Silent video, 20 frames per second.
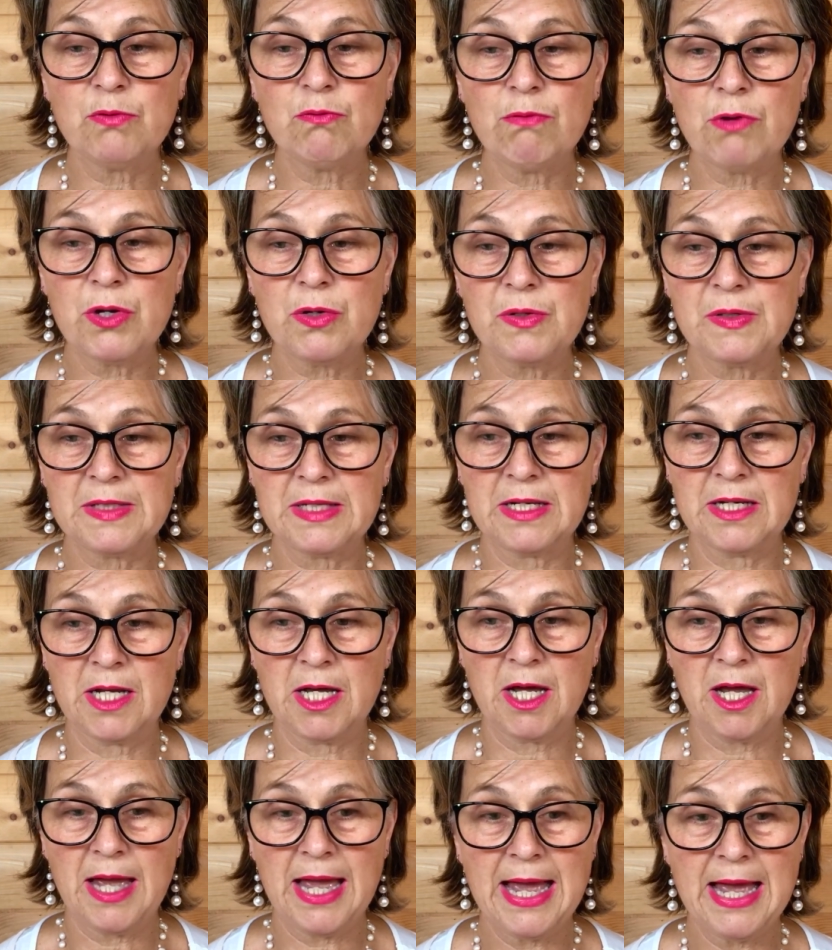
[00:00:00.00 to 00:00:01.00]
rose in her
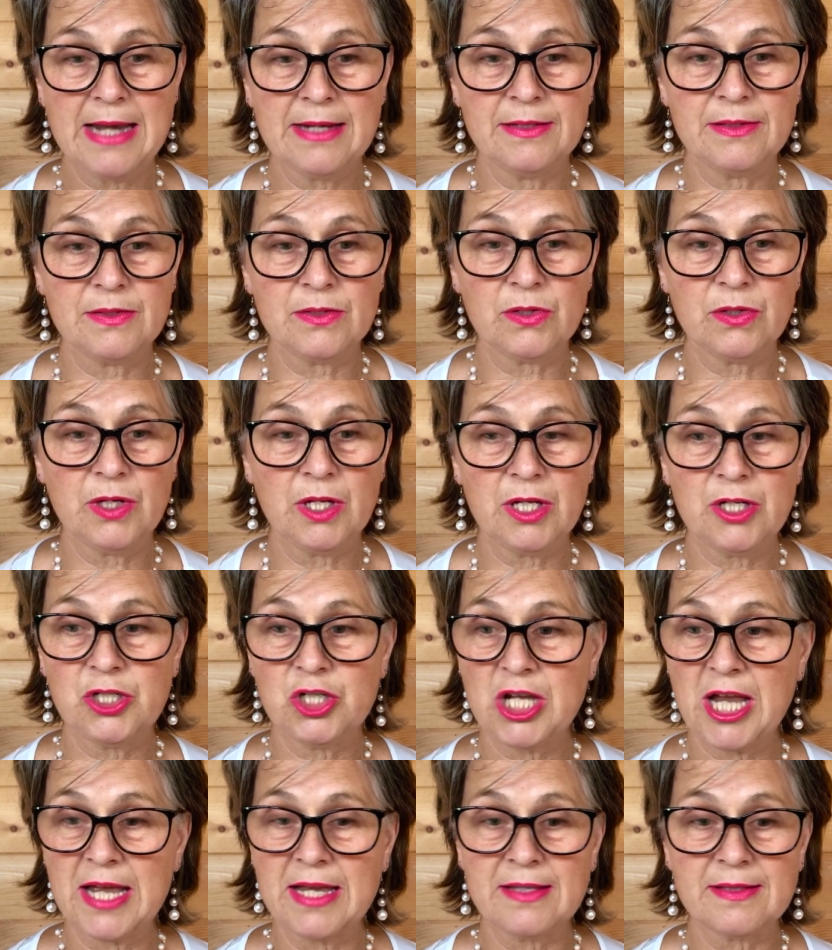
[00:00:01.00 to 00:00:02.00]
hands on her
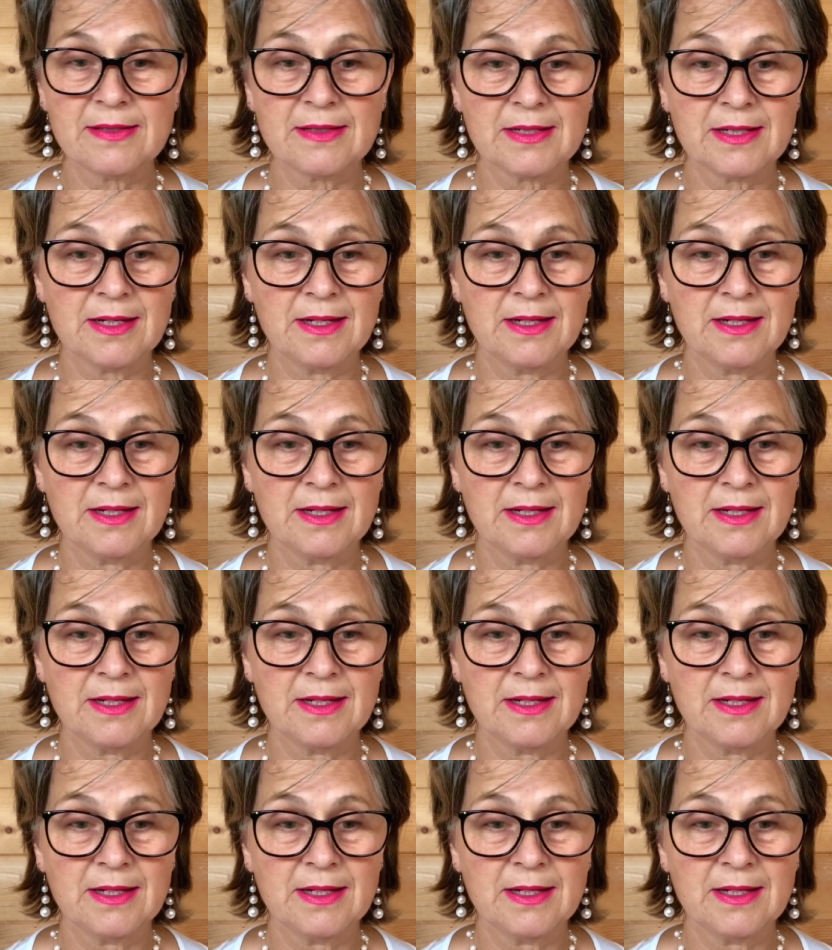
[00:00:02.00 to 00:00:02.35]
chest,